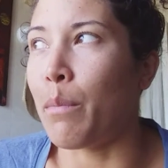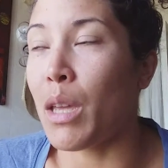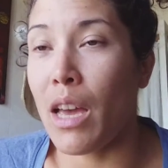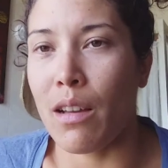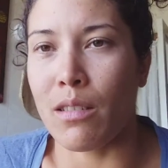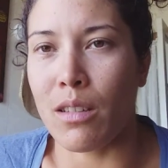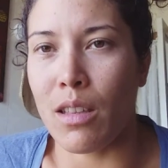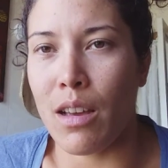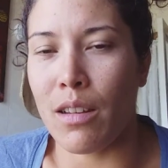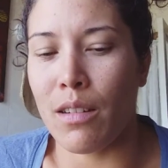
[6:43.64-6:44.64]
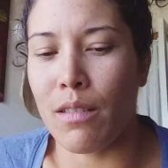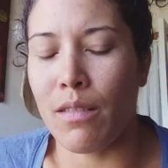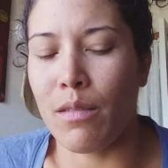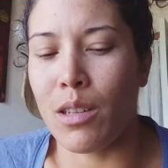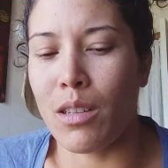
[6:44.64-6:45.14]
yeah, so that
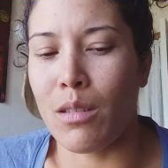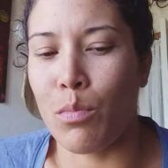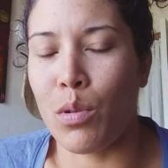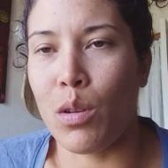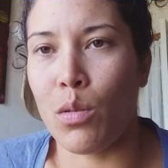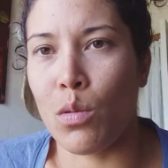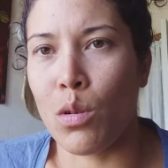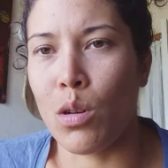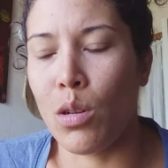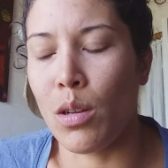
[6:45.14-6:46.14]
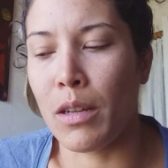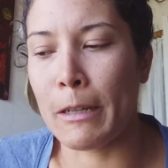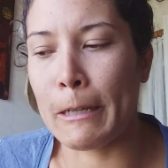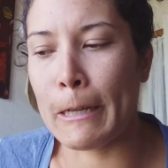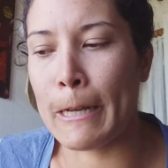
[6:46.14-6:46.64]
was pretty cool.
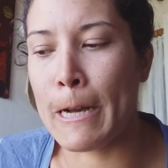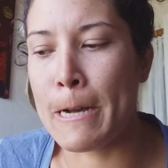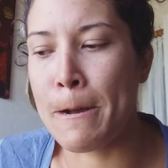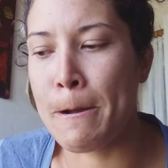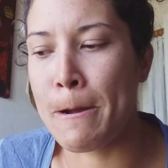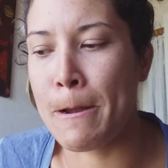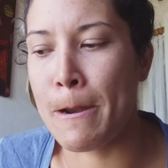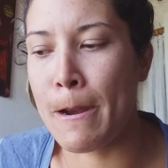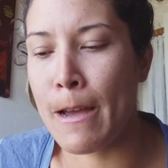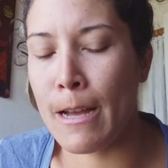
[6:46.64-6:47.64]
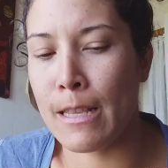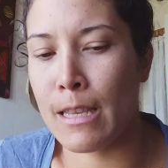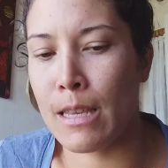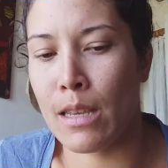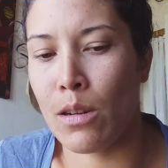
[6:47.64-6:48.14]
That's
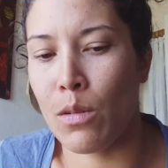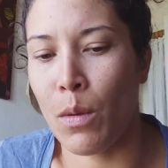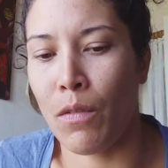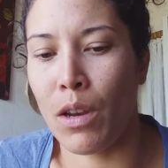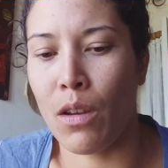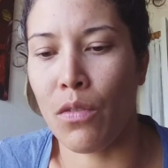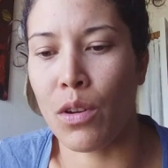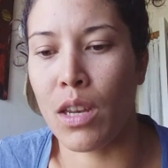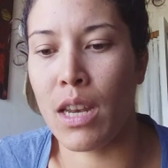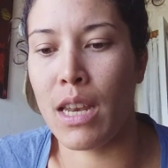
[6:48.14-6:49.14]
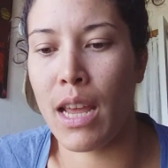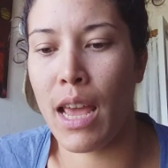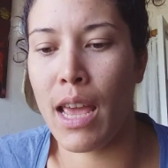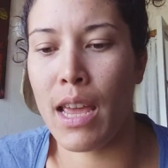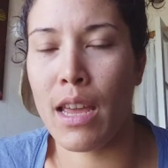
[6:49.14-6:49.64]
sort of my video for
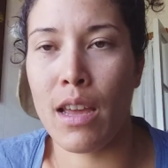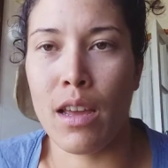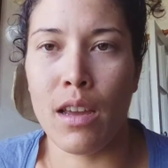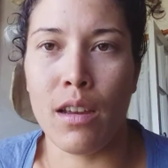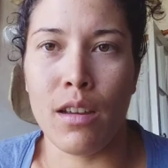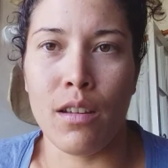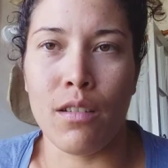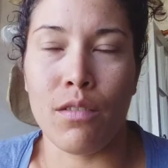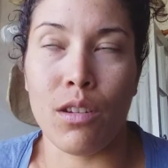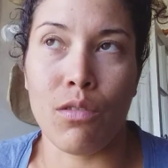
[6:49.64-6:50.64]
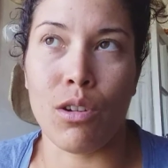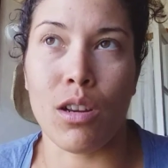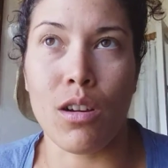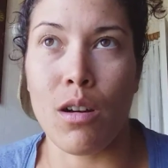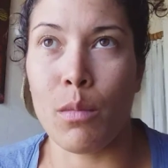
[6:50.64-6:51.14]
today. Feel free to
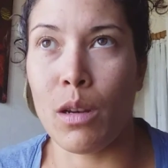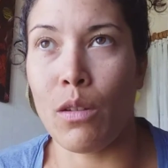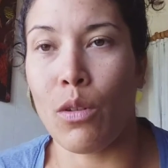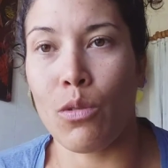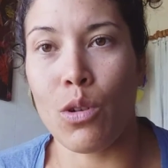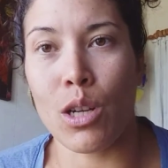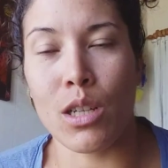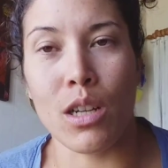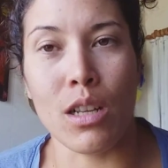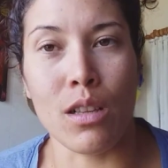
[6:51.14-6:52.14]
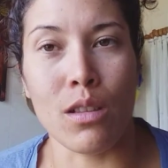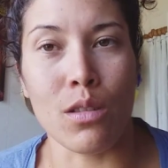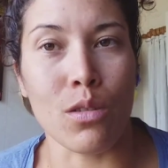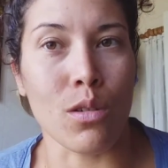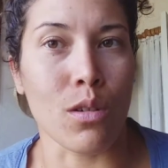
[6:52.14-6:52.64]
comment if you have
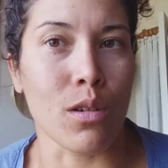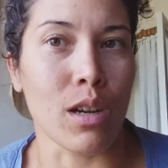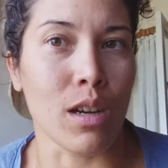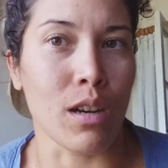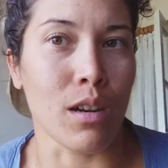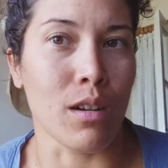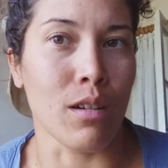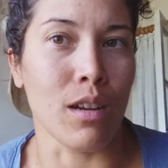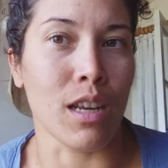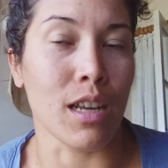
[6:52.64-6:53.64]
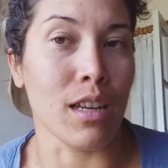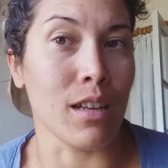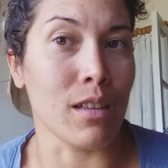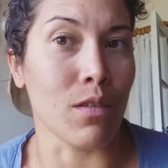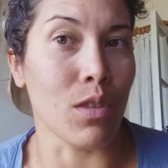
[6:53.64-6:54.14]
questions or any
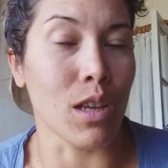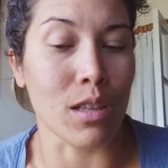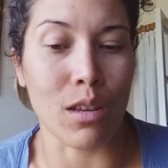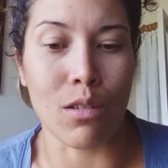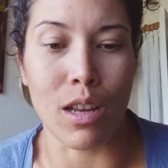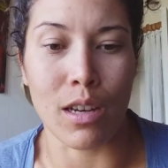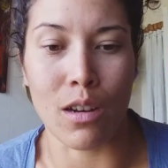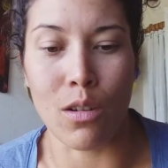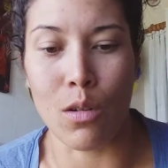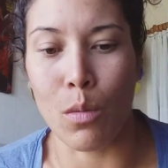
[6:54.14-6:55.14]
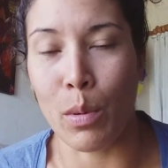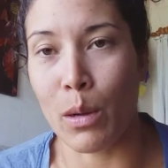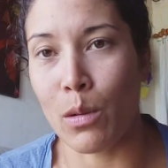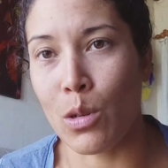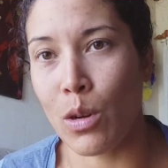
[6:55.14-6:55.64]
ideas of things that you'd like to know
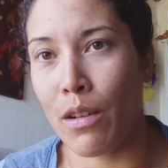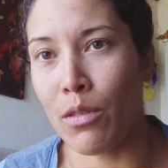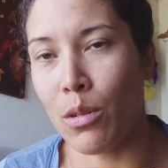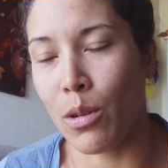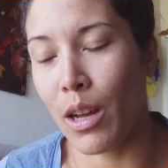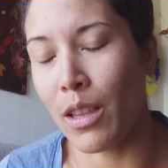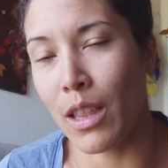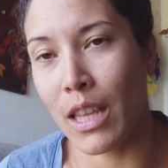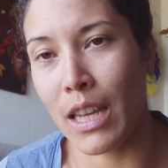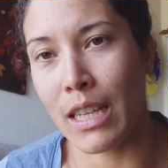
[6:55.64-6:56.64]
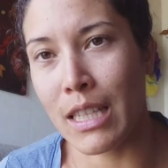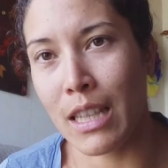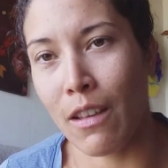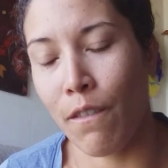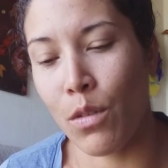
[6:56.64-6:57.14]
about travel or other things
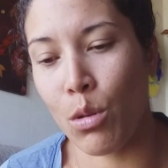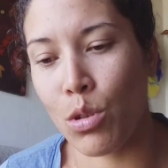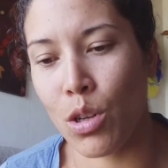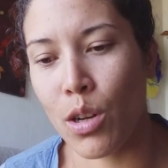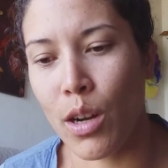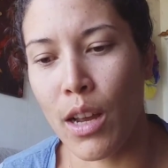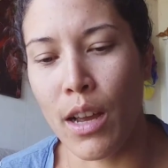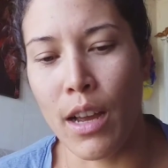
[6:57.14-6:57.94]
in the future.